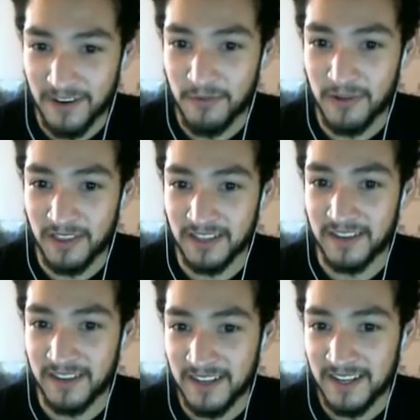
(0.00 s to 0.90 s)
Oh, what the?
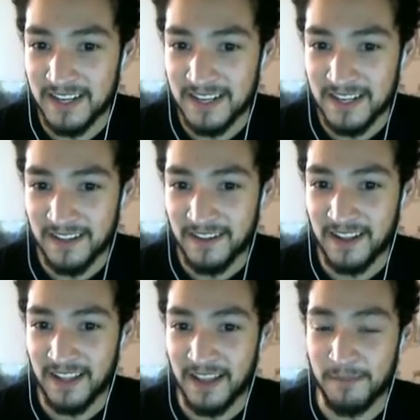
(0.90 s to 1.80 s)

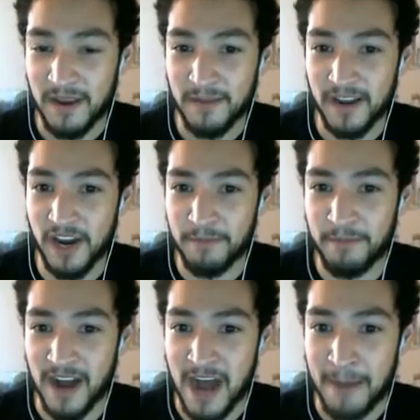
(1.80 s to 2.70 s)
That like made my ear
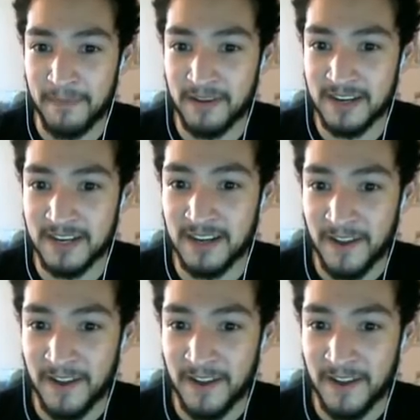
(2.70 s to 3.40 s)
pop. Ugh.